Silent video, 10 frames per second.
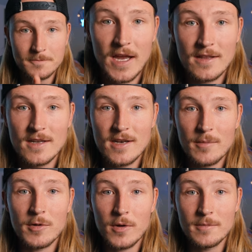And the
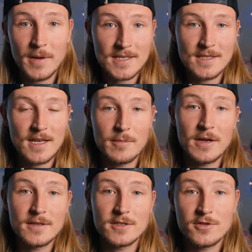number one best thing
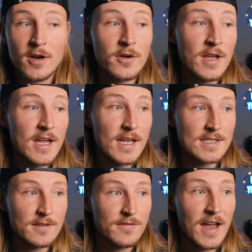about this drone
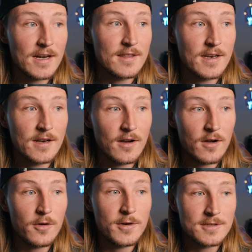is the fact that it
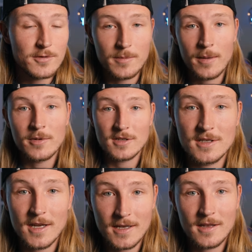always remembers
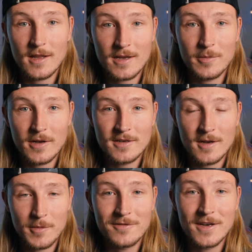to hit the like button
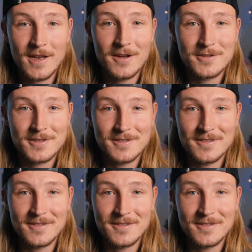on my videos.